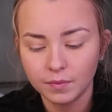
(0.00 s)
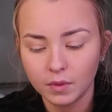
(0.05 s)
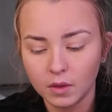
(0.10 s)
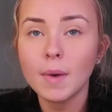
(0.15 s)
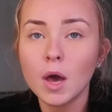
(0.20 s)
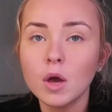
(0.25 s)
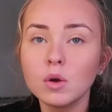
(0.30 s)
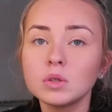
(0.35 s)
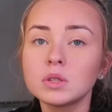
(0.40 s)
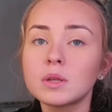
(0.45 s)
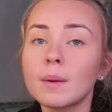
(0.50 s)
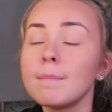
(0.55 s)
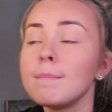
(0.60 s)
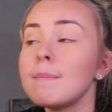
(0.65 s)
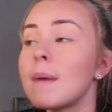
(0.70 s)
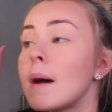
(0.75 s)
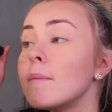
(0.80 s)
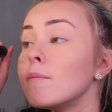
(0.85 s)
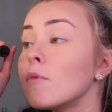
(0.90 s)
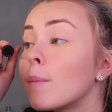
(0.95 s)
Most
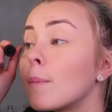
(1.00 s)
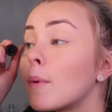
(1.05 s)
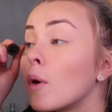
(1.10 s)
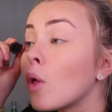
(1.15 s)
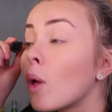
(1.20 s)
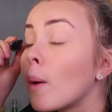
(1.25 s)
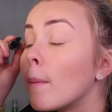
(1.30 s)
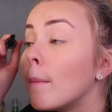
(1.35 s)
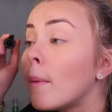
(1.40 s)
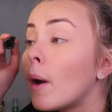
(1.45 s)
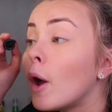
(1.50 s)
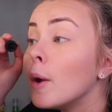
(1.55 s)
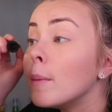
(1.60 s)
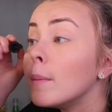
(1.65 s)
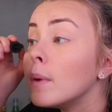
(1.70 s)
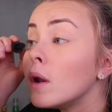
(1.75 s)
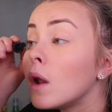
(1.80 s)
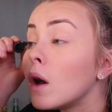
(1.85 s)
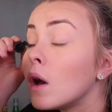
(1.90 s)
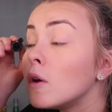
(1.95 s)
memorable
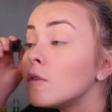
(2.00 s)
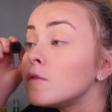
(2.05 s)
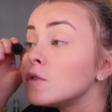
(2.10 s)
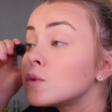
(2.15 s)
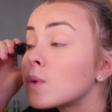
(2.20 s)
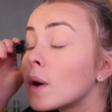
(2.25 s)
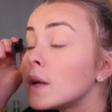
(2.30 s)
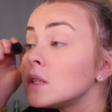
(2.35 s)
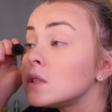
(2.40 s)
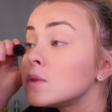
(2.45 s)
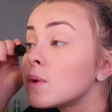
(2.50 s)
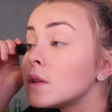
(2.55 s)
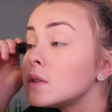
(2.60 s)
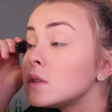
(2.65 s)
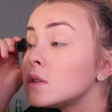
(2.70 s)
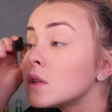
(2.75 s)
moment of 2020.